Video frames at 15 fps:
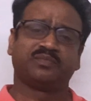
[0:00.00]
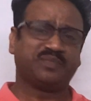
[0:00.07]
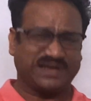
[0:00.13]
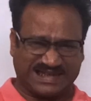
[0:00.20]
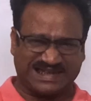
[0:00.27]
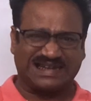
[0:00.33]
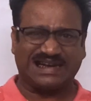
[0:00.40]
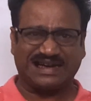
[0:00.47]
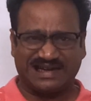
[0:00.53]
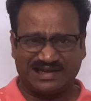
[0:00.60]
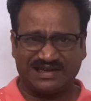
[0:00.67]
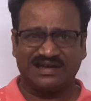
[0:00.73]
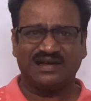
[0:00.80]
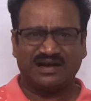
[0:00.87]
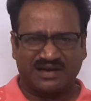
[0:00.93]

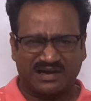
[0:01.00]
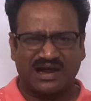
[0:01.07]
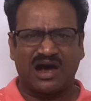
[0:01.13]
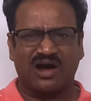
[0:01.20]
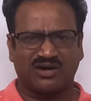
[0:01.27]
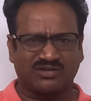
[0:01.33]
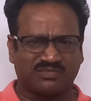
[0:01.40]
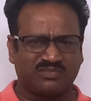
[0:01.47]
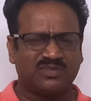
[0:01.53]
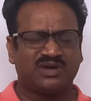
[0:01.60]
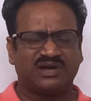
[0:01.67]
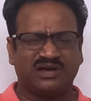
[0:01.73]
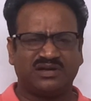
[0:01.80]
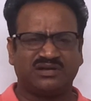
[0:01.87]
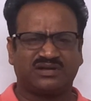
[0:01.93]
basically. Now,
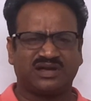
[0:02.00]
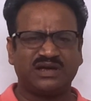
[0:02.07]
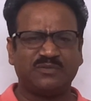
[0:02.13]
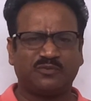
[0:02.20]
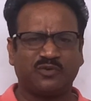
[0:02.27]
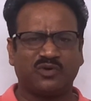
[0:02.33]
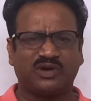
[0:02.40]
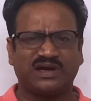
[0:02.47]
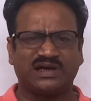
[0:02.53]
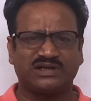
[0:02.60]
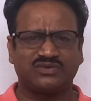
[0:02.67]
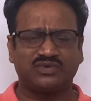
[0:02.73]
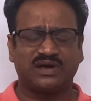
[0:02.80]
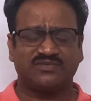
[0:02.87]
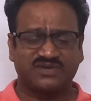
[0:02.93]
in 3-4
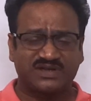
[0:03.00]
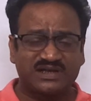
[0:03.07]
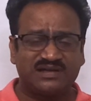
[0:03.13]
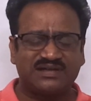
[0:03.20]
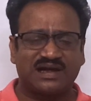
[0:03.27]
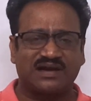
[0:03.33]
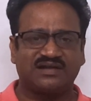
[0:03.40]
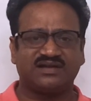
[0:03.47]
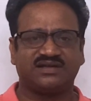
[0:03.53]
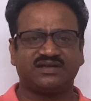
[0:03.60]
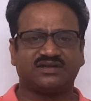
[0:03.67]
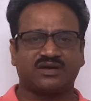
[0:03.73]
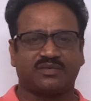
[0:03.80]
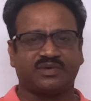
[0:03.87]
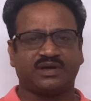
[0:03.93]
days, we have seen that this is
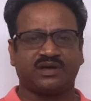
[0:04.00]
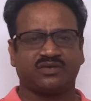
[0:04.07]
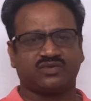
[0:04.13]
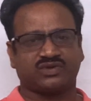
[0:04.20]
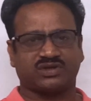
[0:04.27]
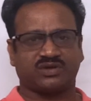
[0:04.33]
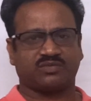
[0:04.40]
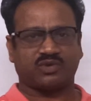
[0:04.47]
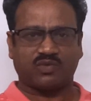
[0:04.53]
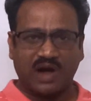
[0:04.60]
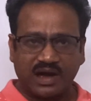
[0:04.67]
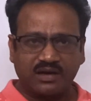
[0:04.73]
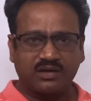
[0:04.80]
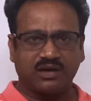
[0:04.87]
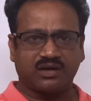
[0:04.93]
coming in question number
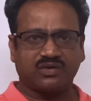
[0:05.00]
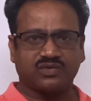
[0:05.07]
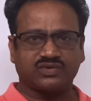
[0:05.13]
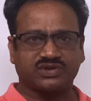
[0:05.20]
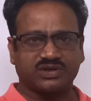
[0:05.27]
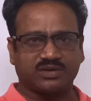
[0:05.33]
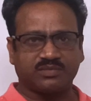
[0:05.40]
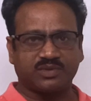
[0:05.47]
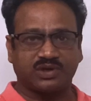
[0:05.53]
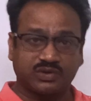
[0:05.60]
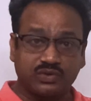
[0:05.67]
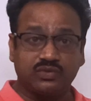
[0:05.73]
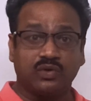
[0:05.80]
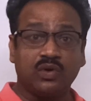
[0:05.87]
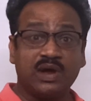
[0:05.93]
1 and question number
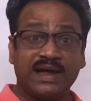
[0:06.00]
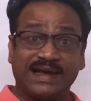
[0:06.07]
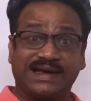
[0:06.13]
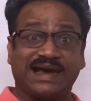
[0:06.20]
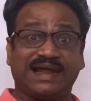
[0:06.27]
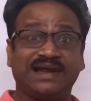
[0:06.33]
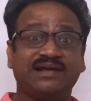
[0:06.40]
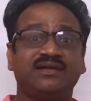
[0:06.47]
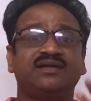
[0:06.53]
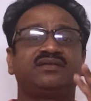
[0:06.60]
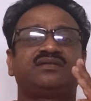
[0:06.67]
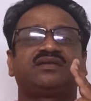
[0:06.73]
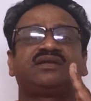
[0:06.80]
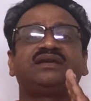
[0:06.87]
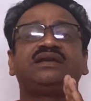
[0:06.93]
2, carrying
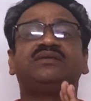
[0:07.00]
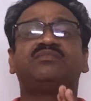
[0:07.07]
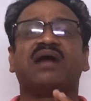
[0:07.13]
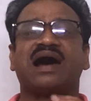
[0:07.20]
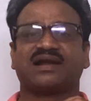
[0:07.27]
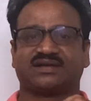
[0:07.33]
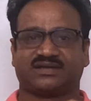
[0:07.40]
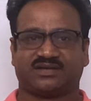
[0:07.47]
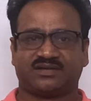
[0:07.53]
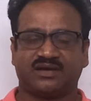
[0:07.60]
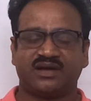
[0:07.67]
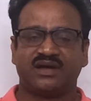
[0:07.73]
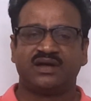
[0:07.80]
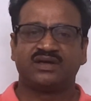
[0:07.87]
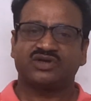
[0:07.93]
3 marks.
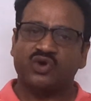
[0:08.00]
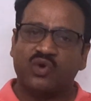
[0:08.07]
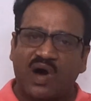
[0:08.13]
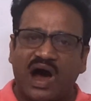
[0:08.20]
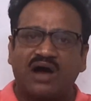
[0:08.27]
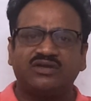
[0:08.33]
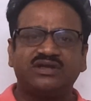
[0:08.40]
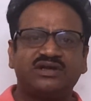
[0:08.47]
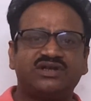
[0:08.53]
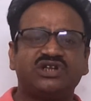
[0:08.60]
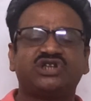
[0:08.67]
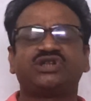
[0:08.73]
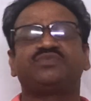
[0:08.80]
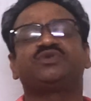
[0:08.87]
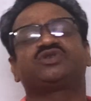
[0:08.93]
So, how the
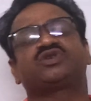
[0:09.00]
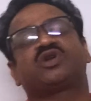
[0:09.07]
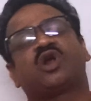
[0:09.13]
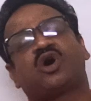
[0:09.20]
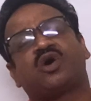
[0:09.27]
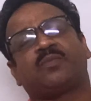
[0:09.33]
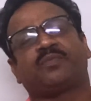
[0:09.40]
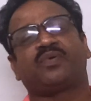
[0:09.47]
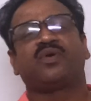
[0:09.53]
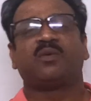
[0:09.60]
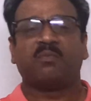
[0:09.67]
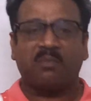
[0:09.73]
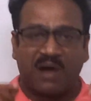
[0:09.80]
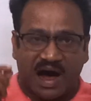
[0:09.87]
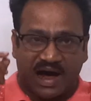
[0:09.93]
distribution of
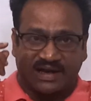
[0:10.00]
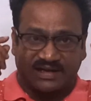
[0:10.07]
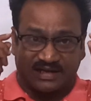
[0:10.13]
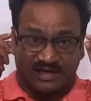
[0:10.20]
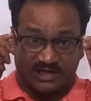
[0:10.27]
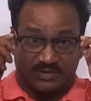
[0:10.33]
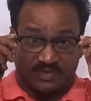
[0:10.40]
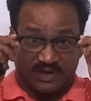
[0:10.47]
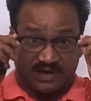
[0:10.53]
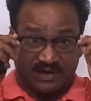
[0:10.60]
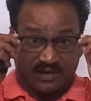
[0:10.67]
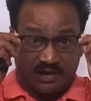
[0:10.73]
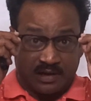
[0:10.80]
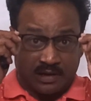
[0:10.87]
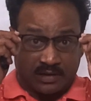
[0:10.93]
mark is
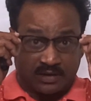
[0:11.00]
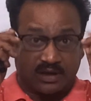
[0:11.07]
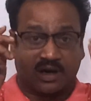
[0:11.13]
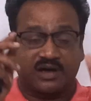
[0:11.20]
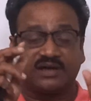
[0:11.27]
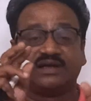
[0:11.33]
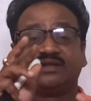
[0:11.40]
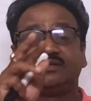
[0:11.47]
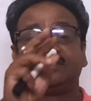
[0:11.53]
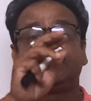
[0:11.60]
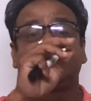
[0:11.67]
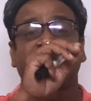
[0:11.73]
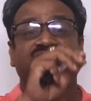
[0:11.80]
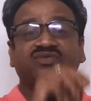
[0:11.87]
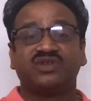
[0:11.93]
being done
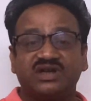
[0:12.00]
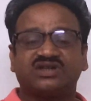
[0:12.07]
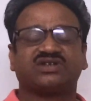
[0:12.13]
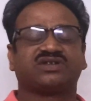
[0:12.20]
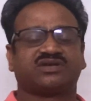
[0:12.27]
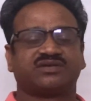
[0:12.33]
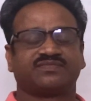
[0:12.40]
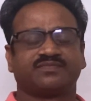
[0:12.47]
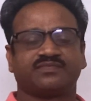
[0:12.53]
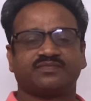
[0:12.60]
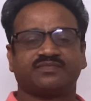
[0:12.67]
in this